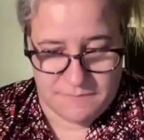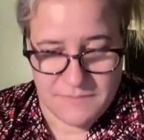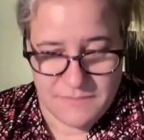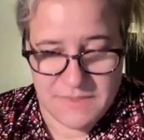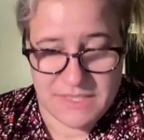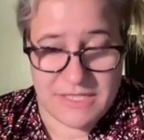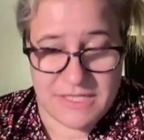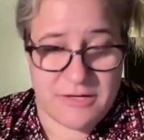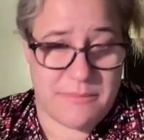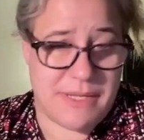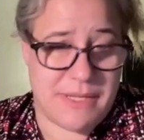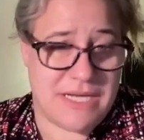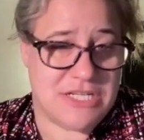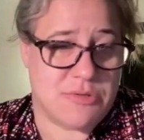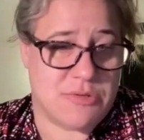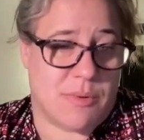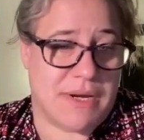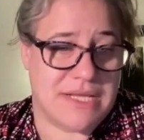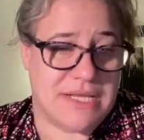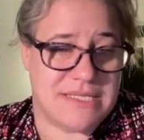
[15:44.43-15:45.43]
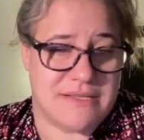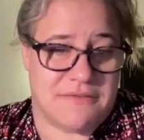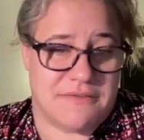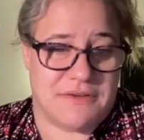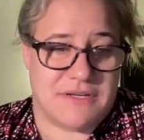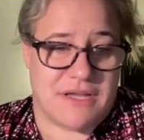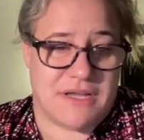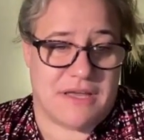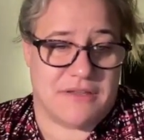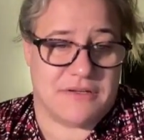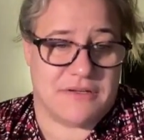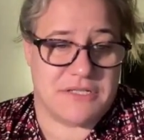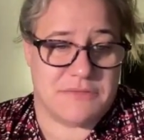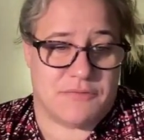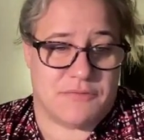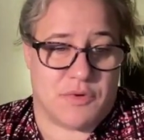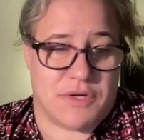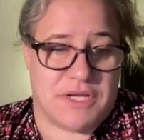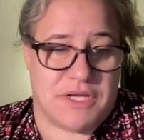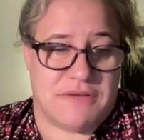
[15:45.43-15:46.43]
near me,
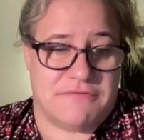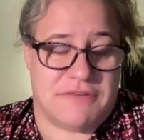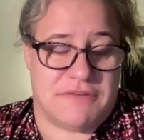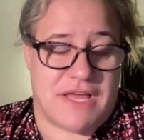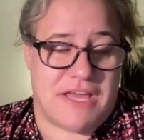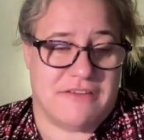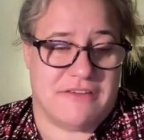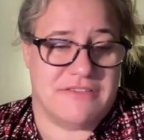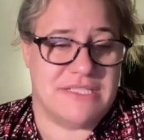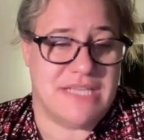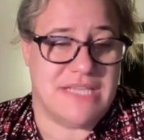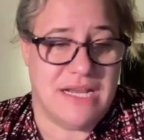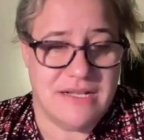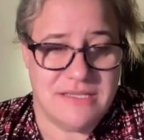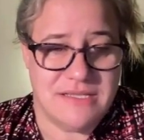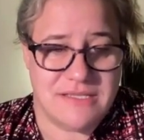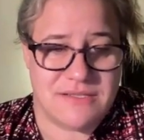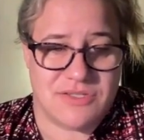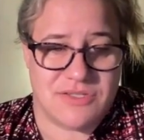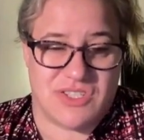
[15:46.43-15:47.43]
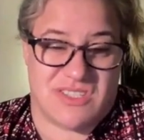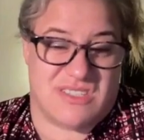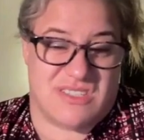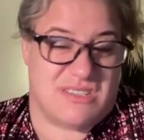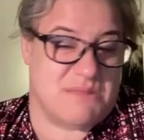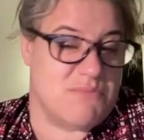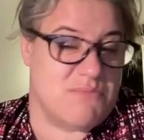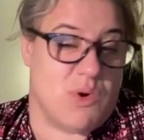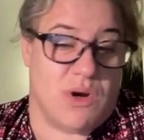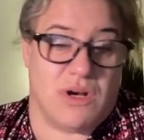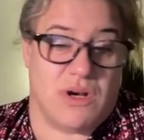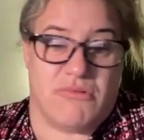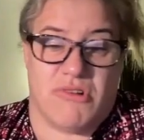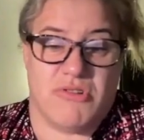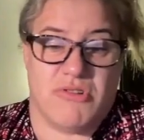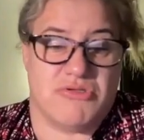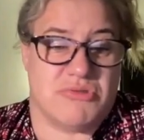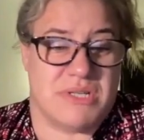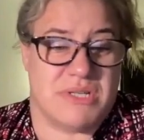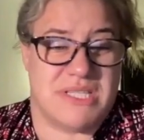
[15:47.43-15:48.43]
$27.45. Just more
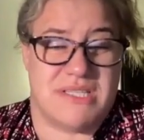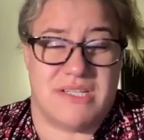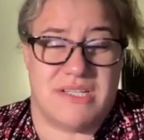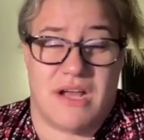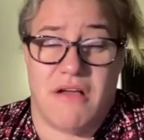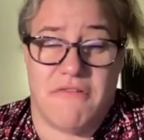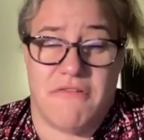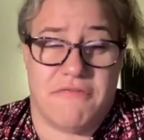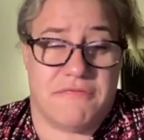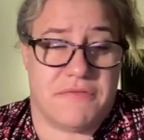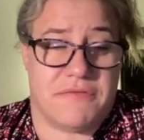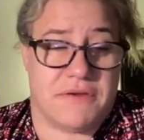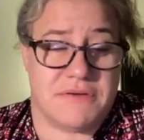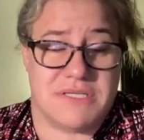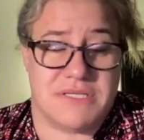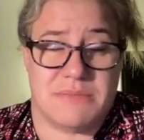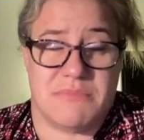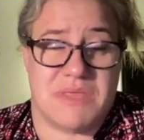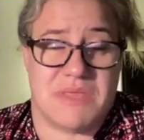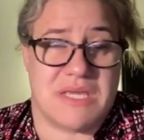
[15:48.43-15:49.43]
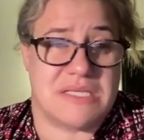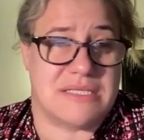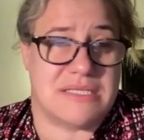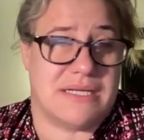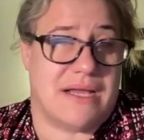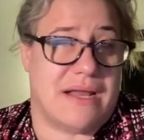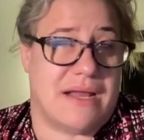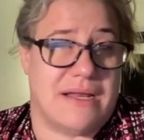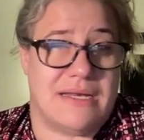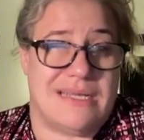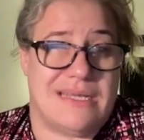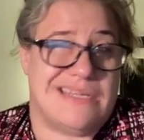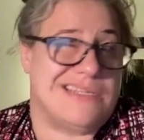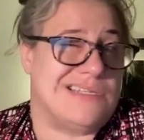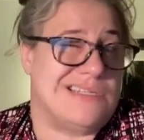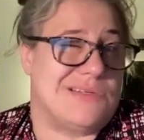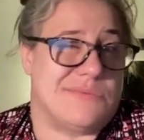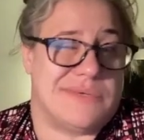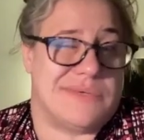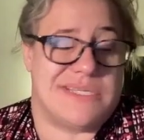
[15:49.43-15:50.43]
grocery stuff. There's some things I kind of
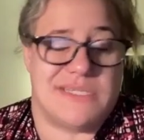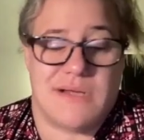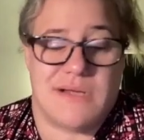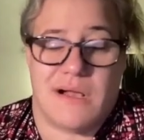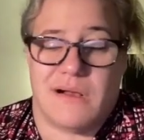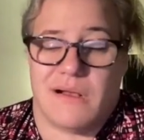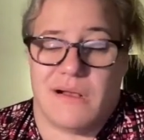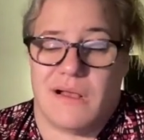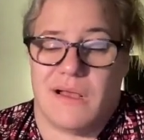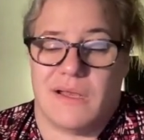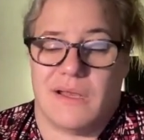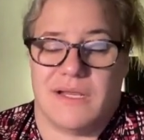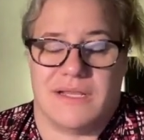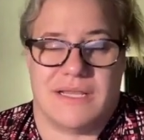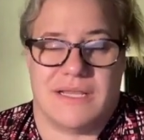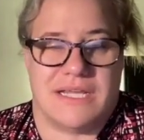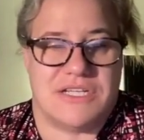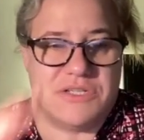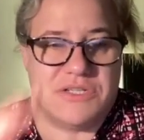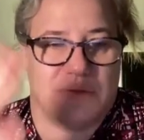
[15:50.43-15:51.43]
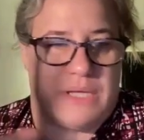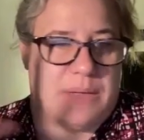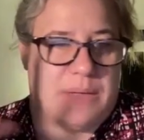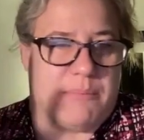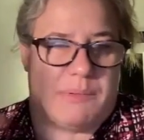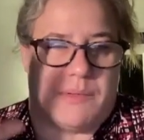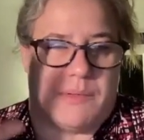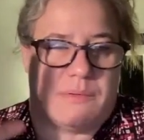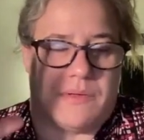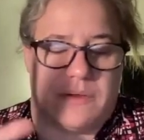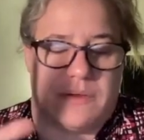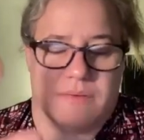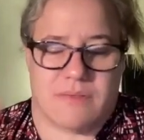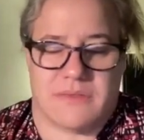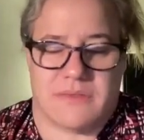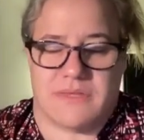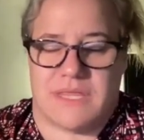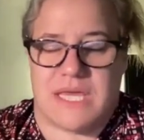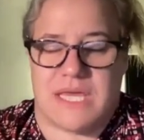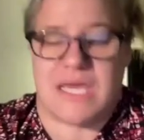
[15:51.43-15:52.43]
needed to restock on, and they do like bulk
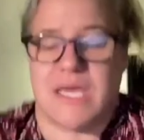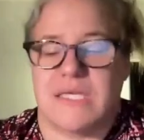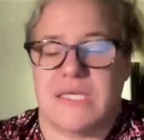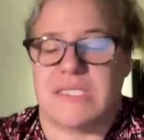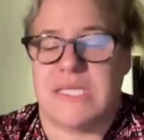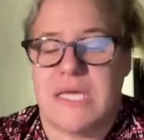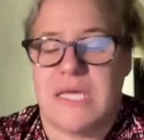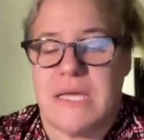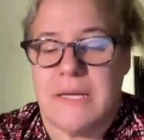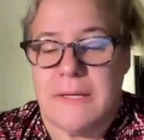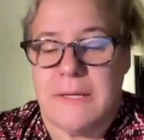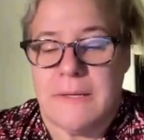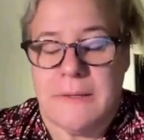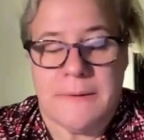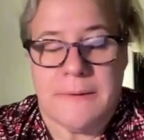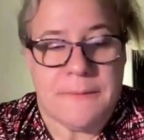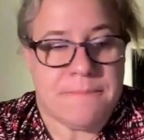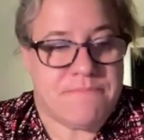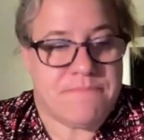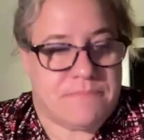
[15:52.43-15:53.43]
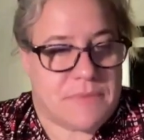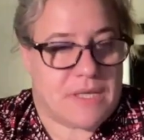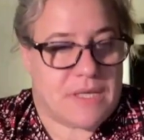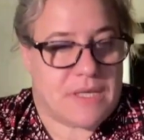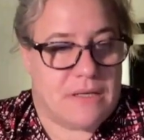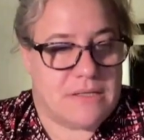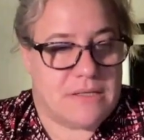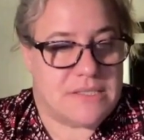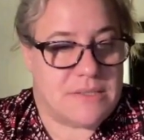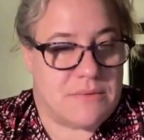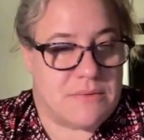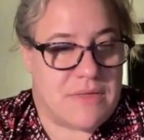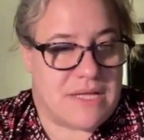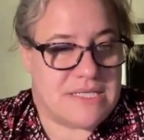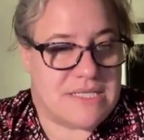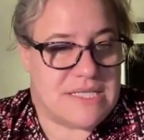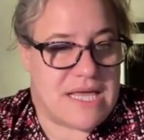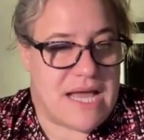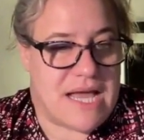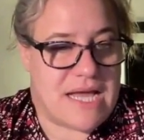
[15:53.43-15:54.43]
things. So
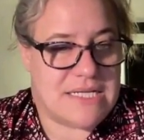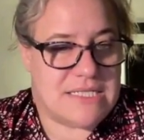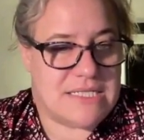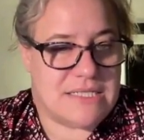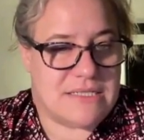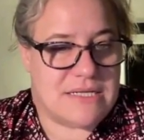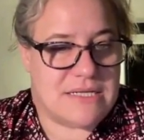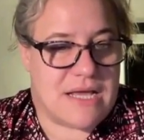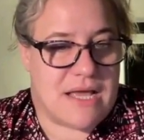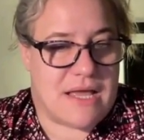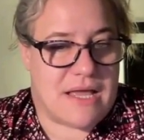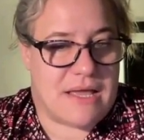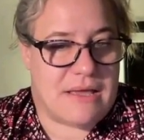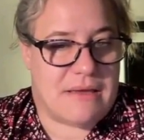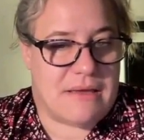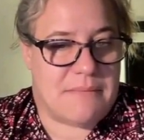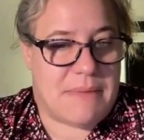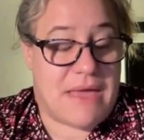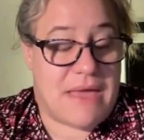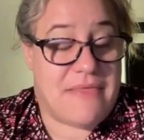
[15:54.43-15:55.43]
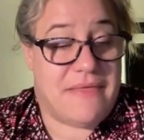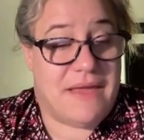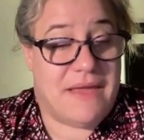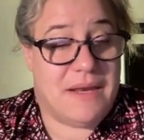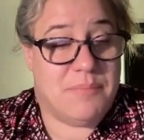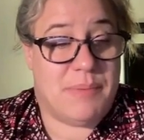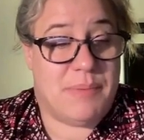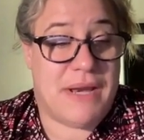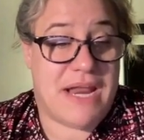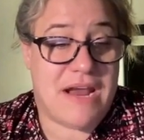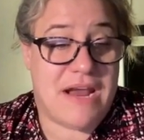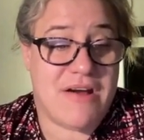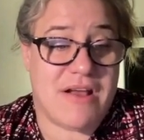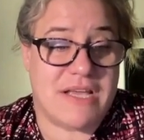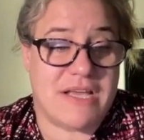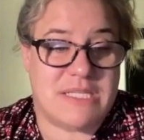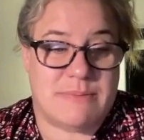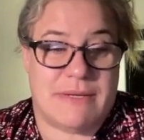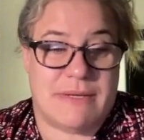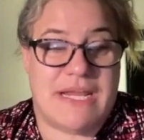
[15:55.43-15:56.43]
that's that. And then Panera,
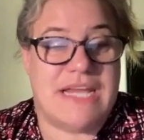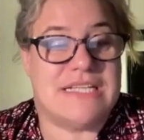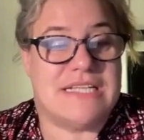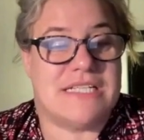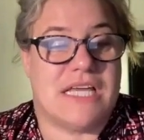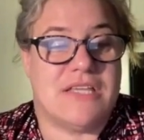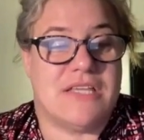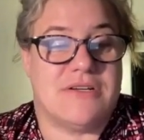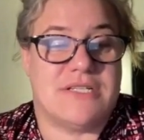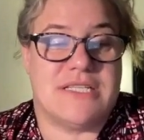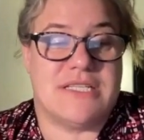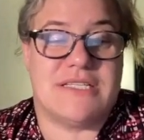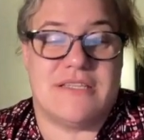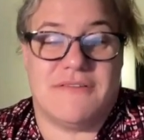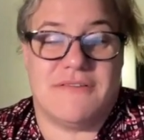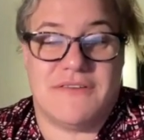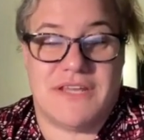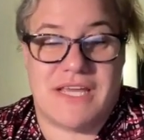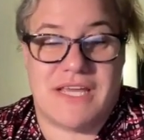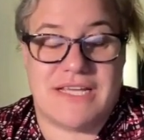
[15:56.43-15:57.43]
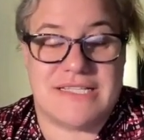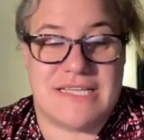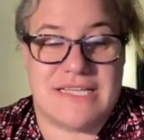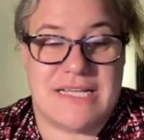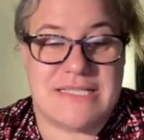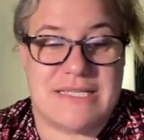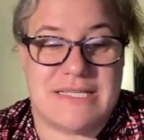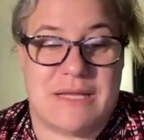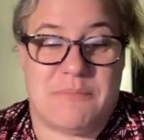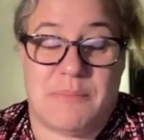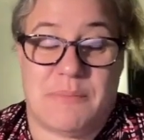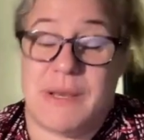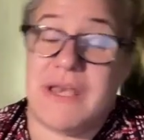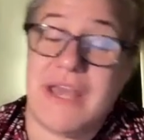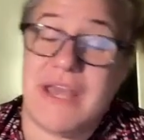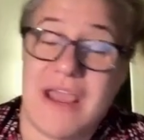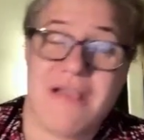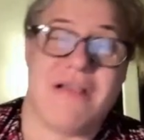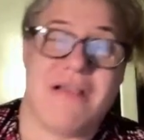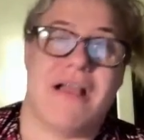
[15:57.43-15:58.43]
I spent $8.78 at
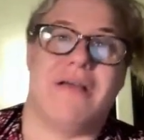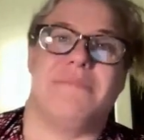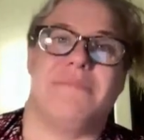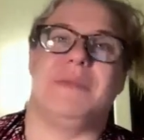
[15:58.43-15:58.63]
Panera